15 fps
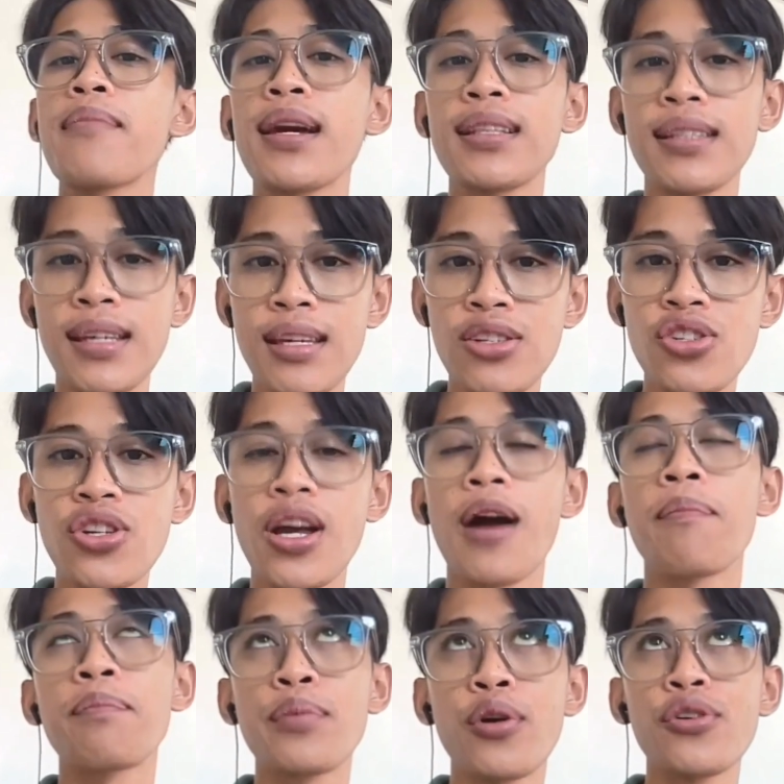my teaching
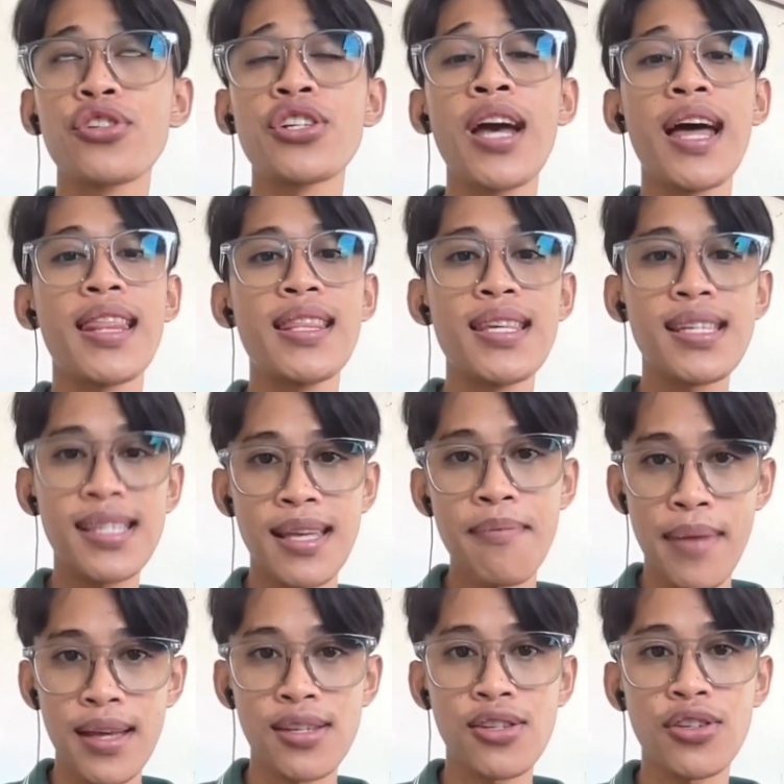approach this
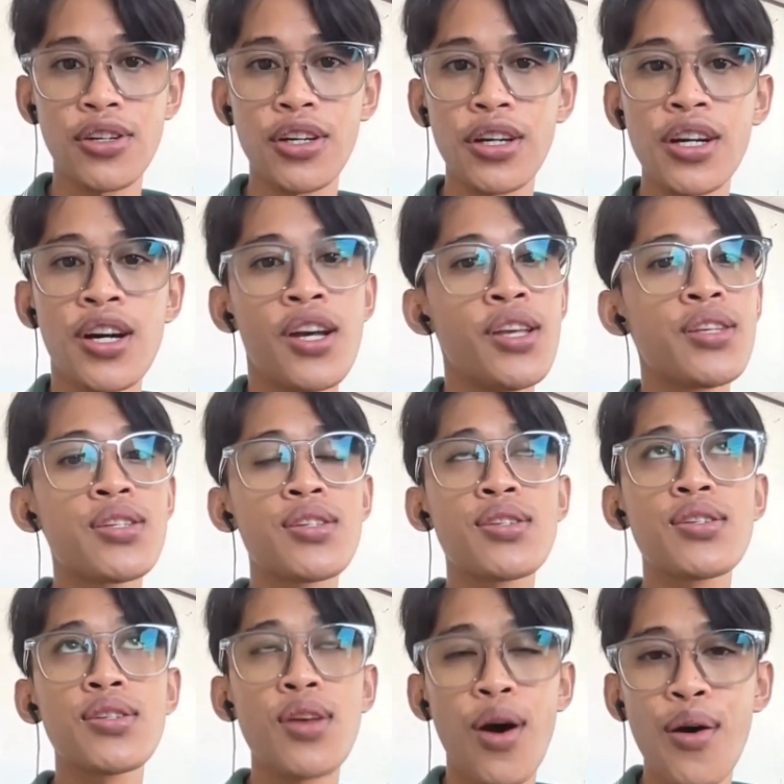semester.
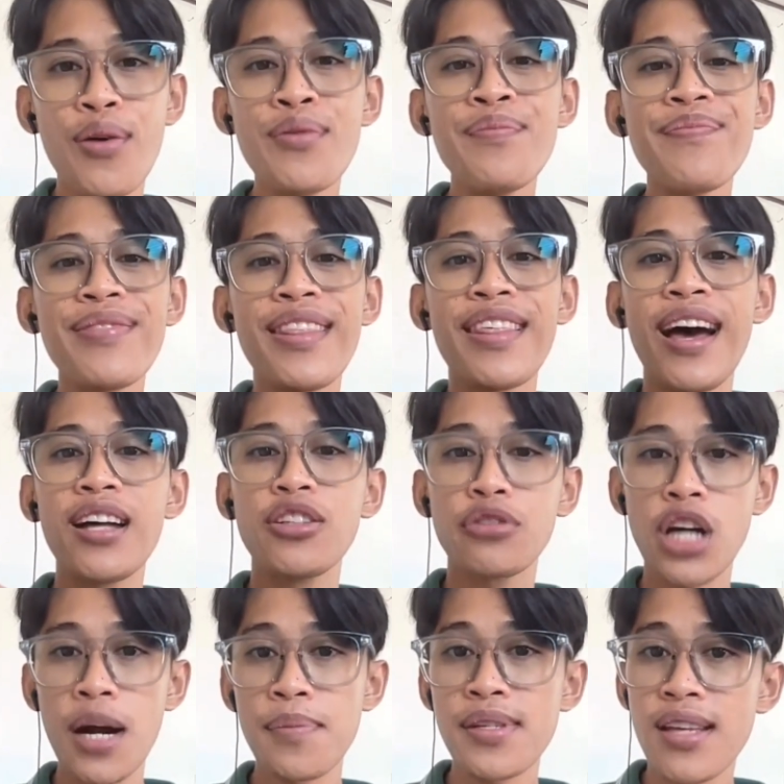So that
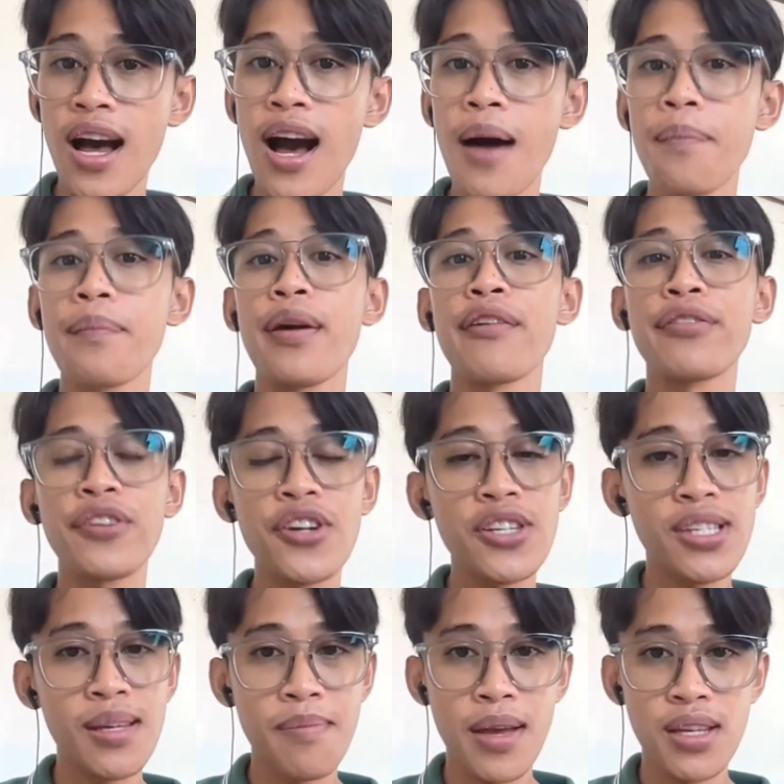wraps up my
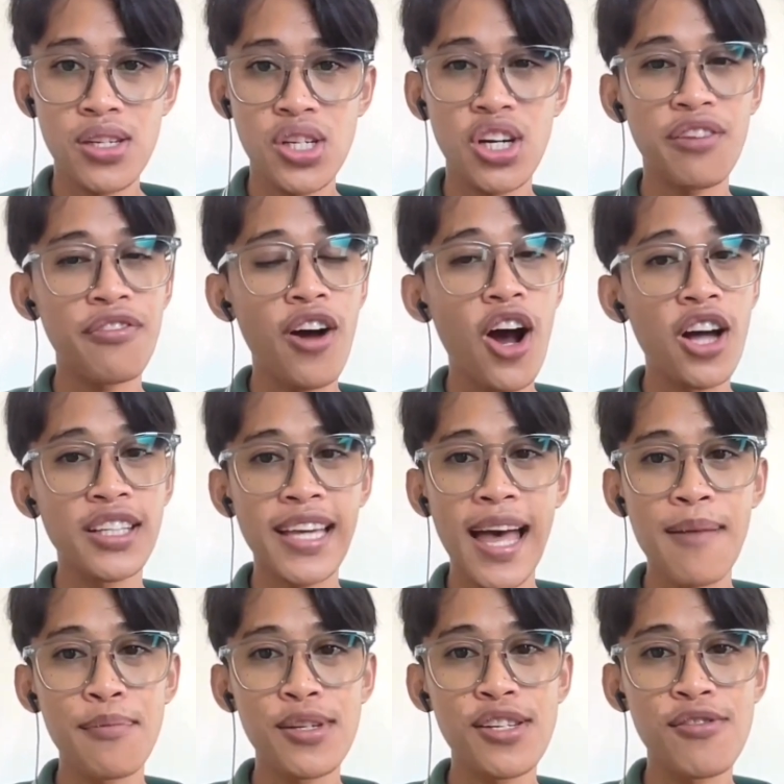first semester of
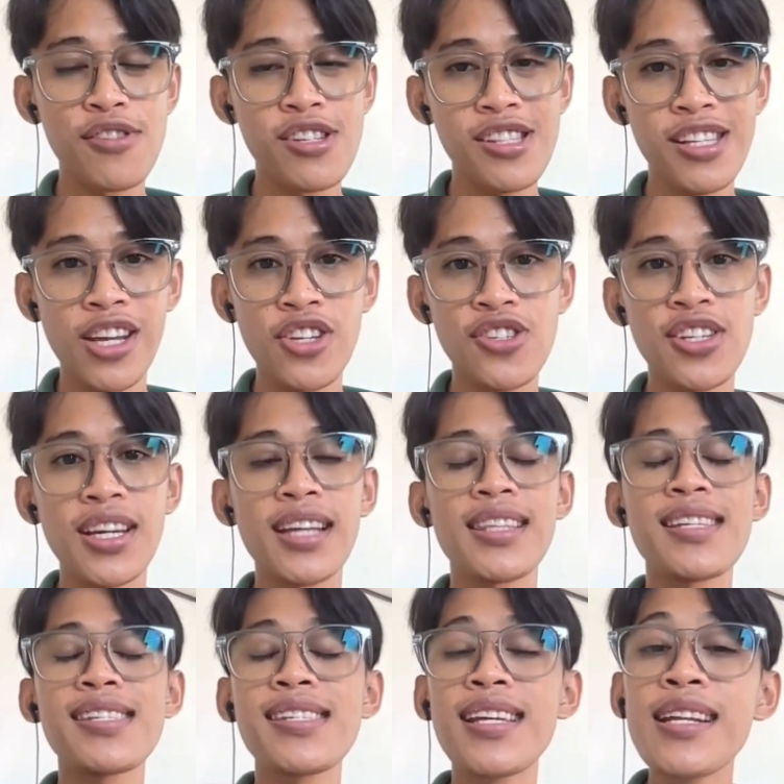on-campus student teaching at the
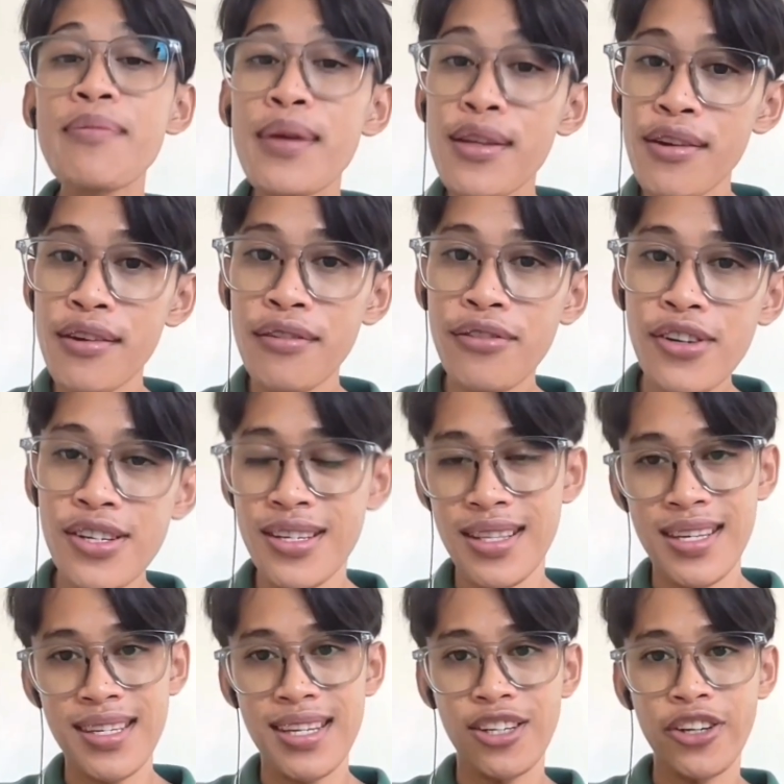Silliman
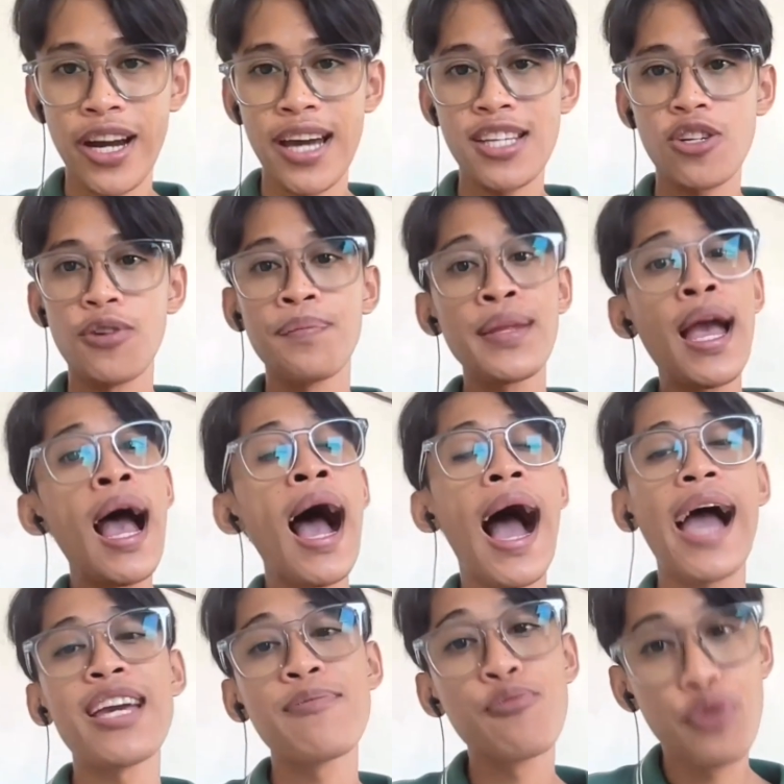University Senior High School.
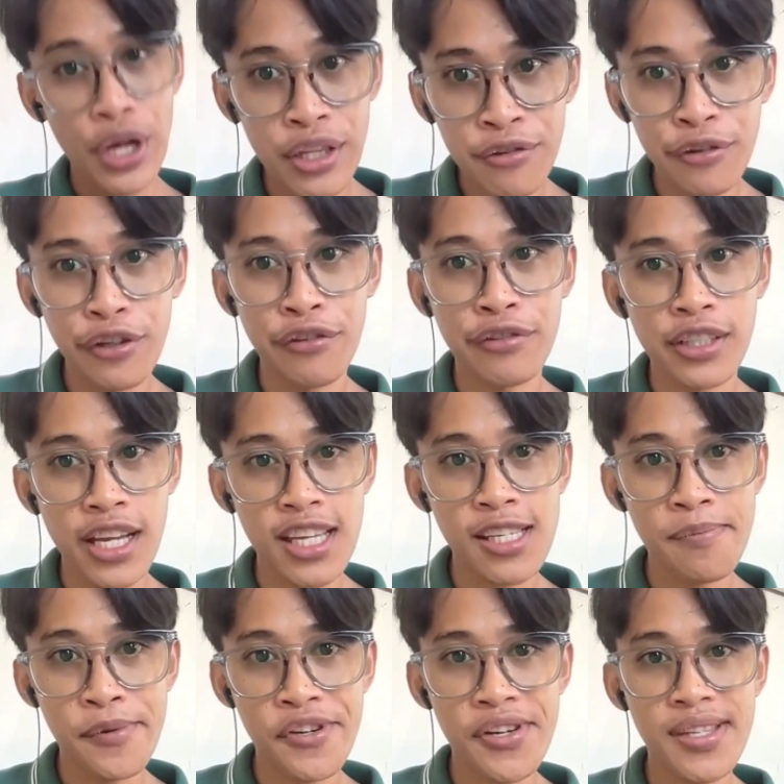I am grateful for the
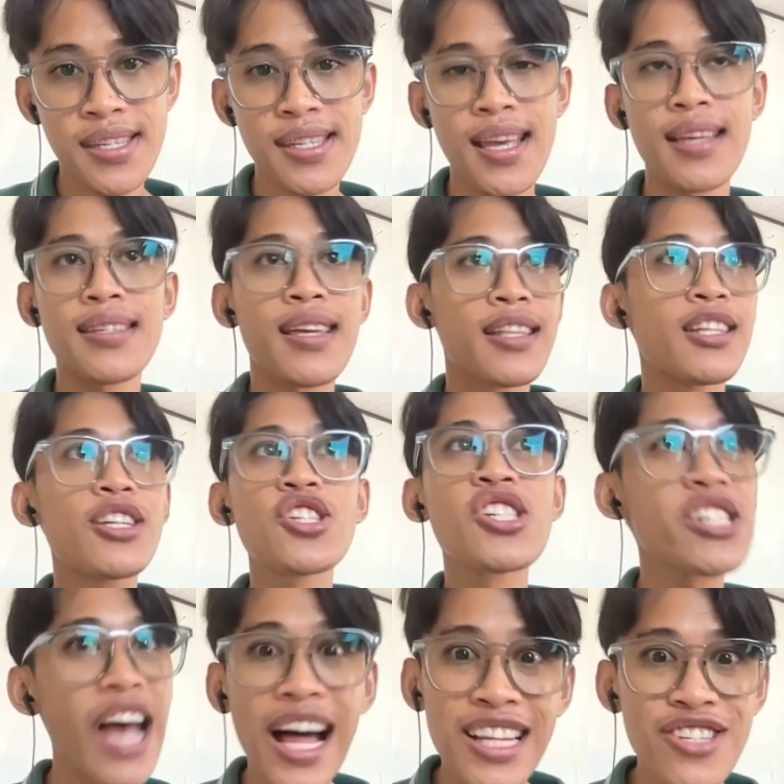experiences, the
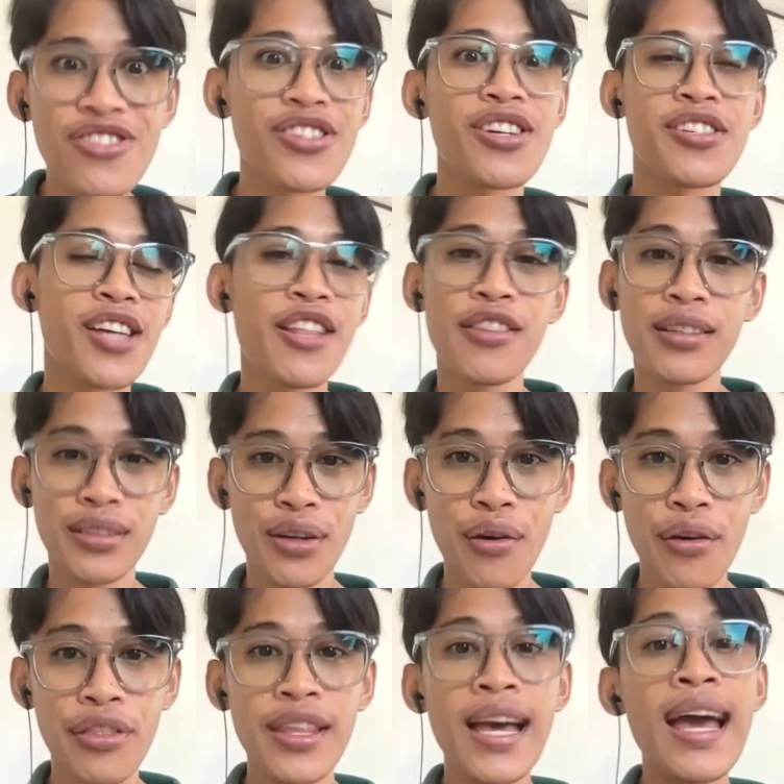challenges, and the
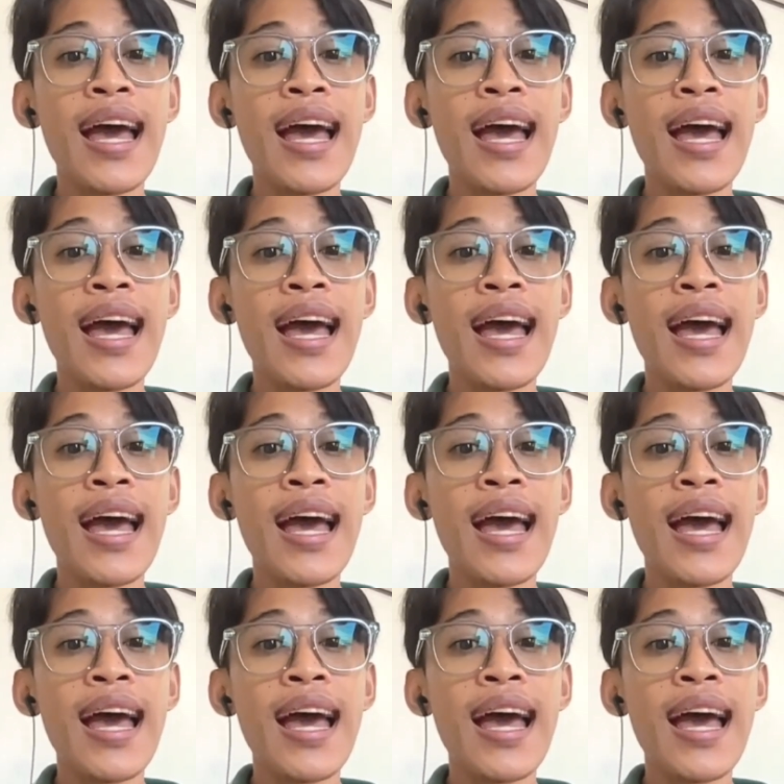growth.